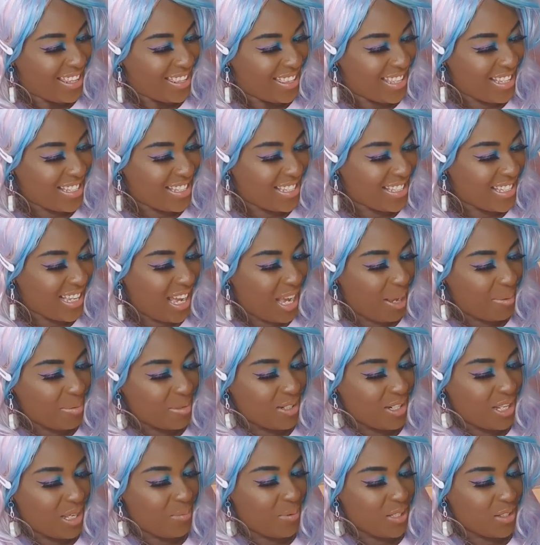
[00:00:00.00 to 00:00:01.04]
This is
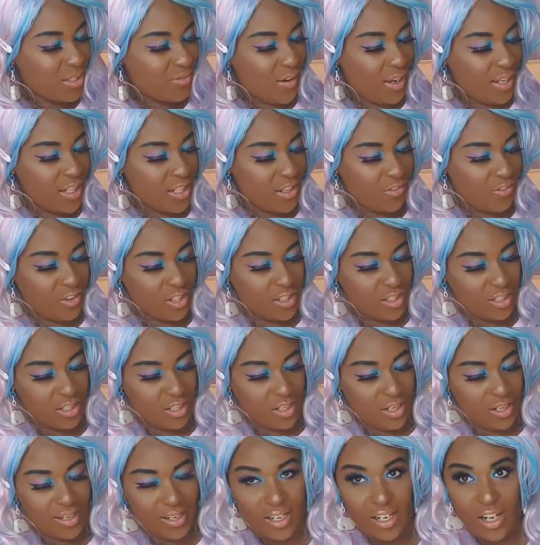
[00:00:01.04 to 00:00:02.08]
absolutely beautiful. And
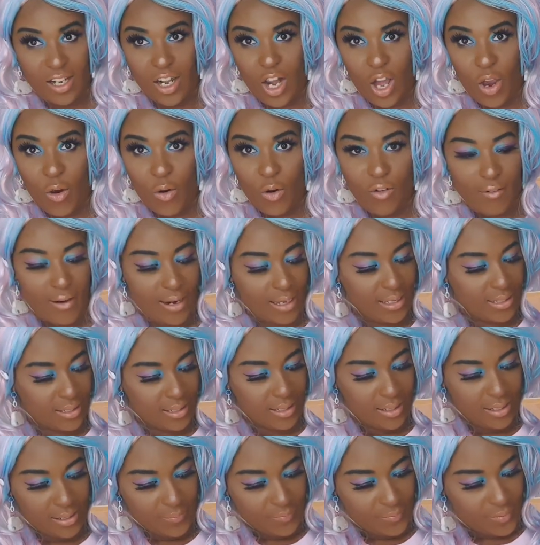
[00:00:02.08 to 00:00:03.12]
you can lower it
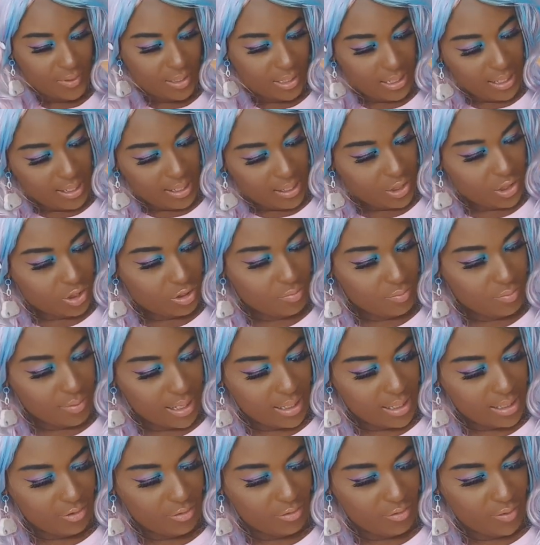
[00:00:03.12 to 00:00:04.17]
to like
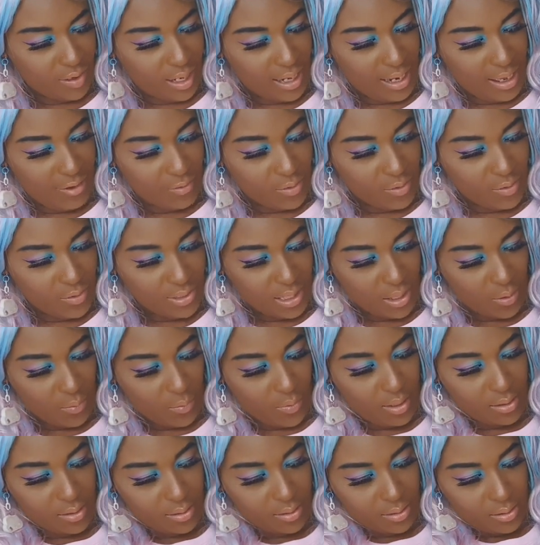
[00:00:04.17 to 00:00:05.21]
three different levels. That
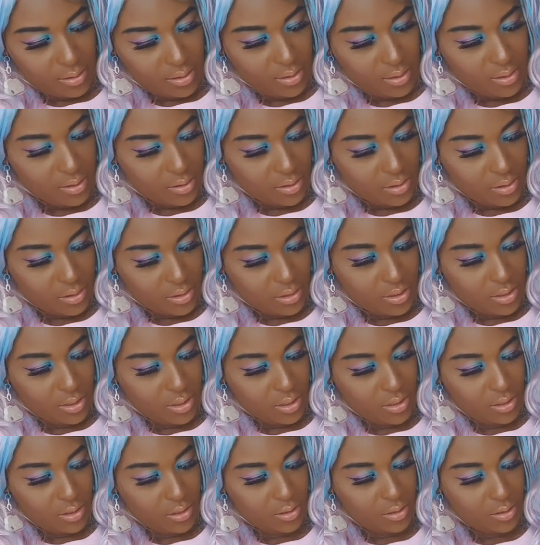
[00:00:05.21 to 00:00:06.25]
one,
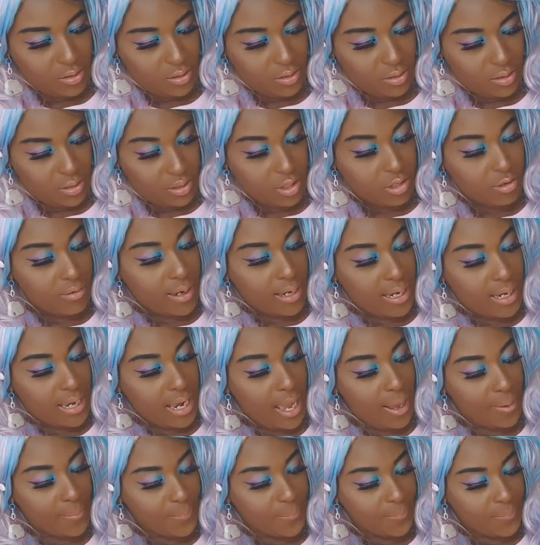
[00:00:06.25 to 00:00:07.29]
two, three.
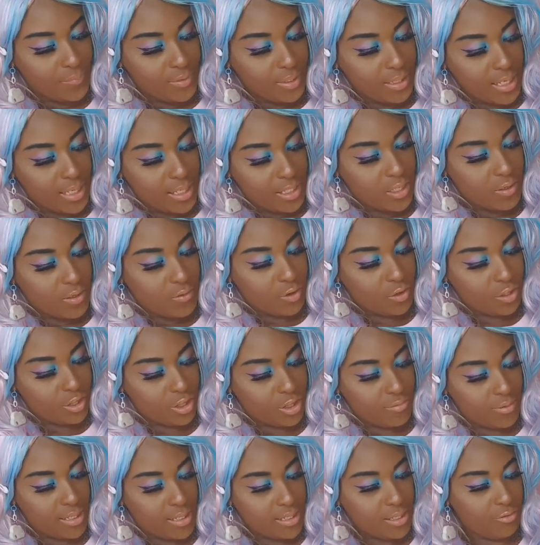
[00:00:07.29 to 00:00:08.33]
Yeah. Yeah, so you've got
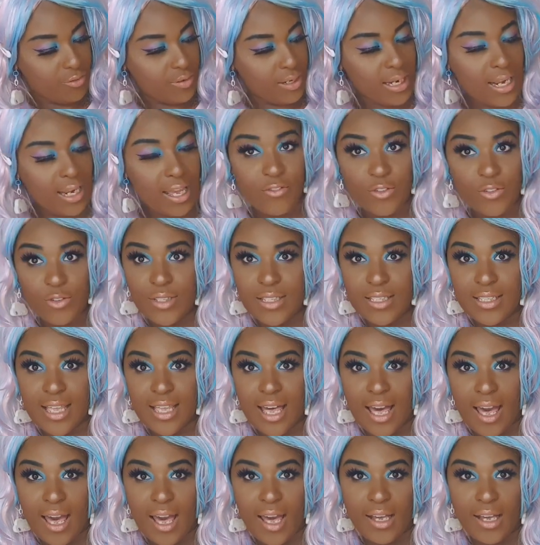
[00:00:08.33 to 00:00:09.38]
three different levels
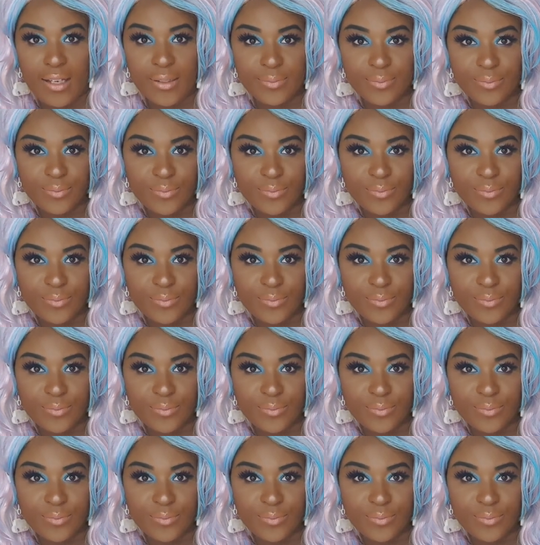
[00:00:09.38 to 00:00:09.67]
there.